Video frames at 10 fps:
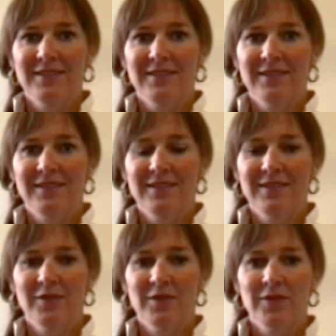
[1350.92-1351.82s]

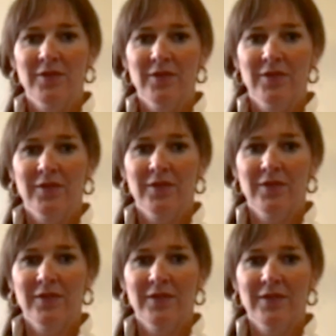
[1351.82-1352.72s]

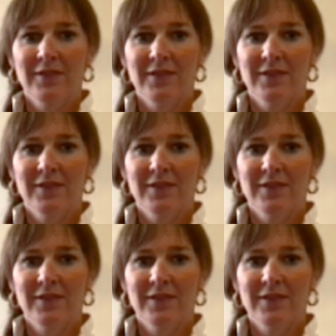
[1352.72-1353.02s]
The person shown says nothing.